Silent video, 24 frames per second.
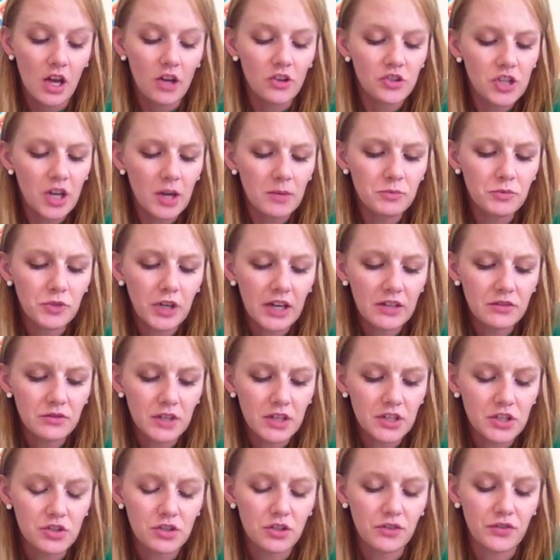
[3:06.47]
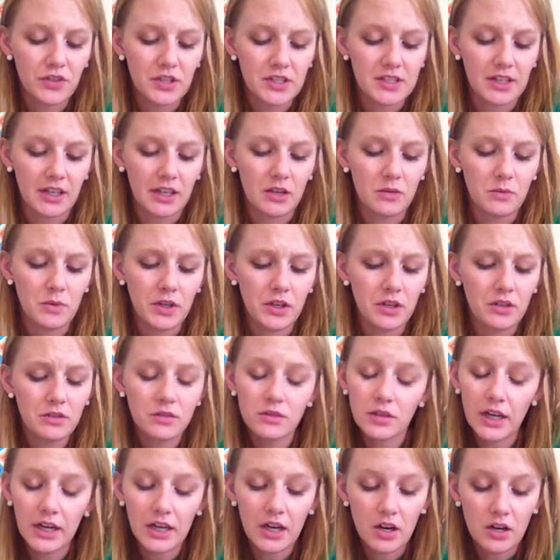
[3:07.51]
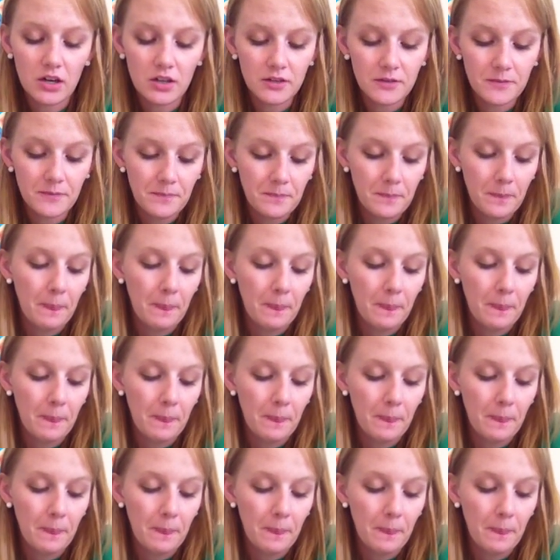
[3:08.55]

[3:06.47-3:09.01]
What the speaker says: "Jeb, grab the register for a second, will you?" I call.